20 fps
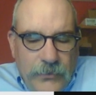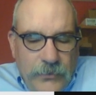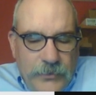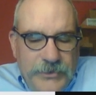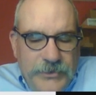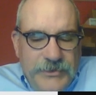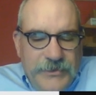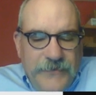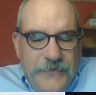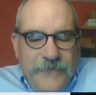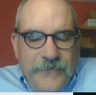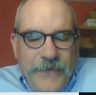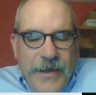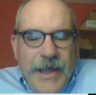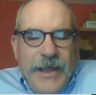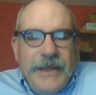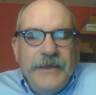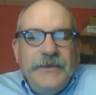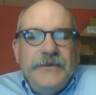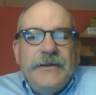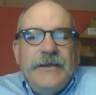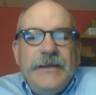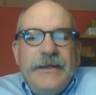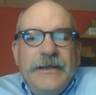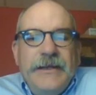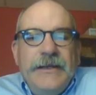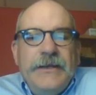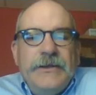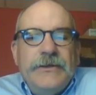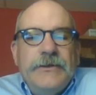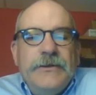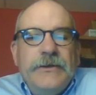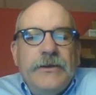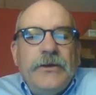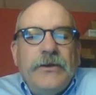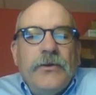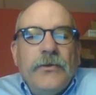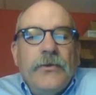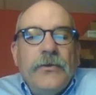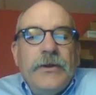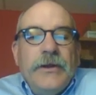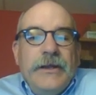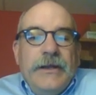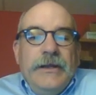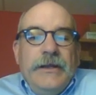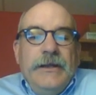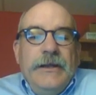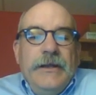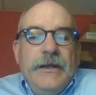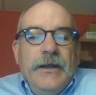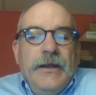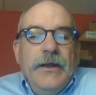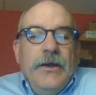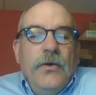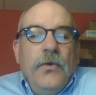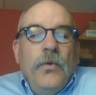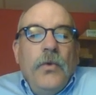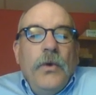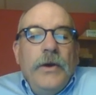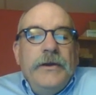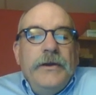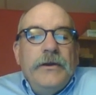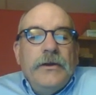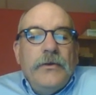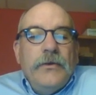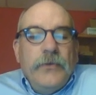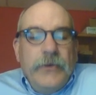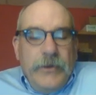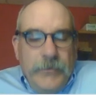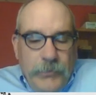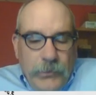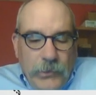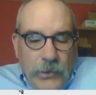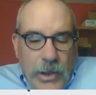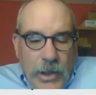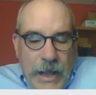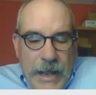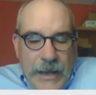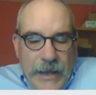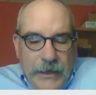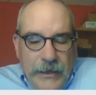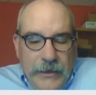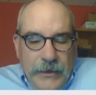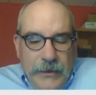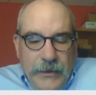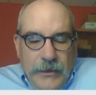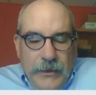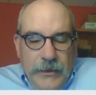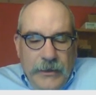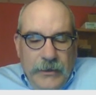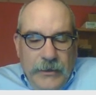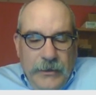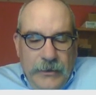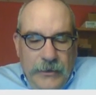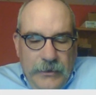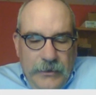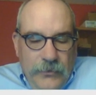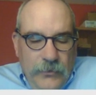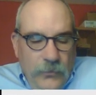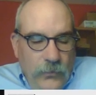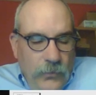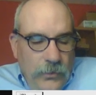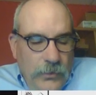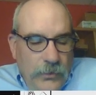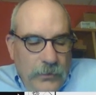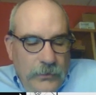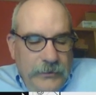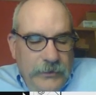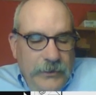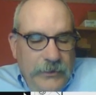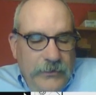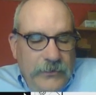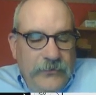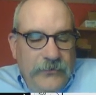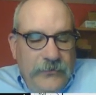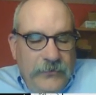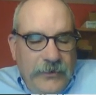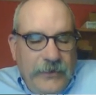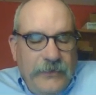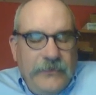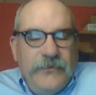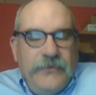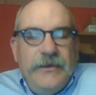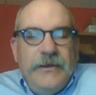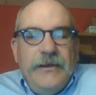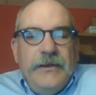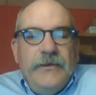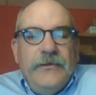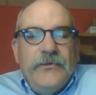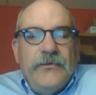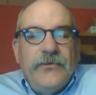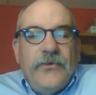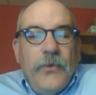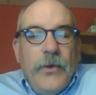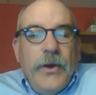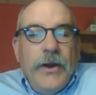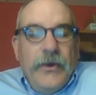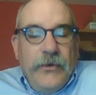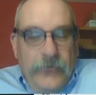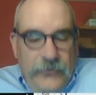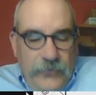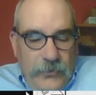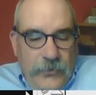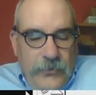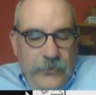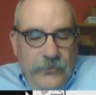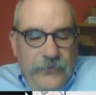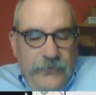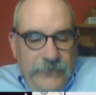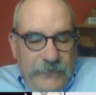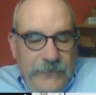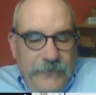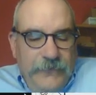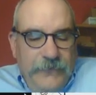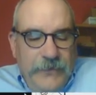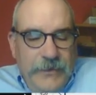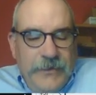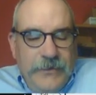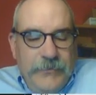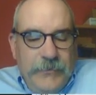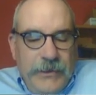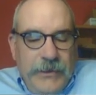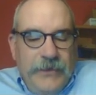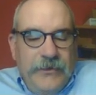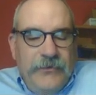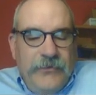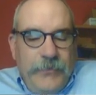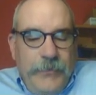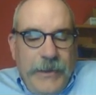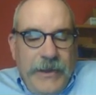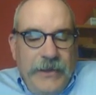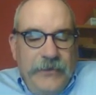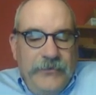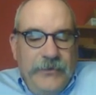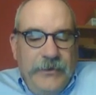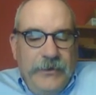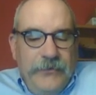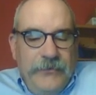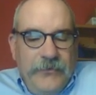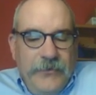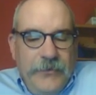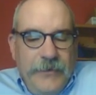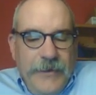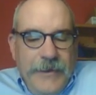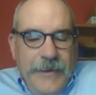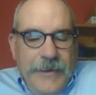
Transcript: which divides each degree, one degree block, in the world into 16 squares, so there's 15 minute spacings.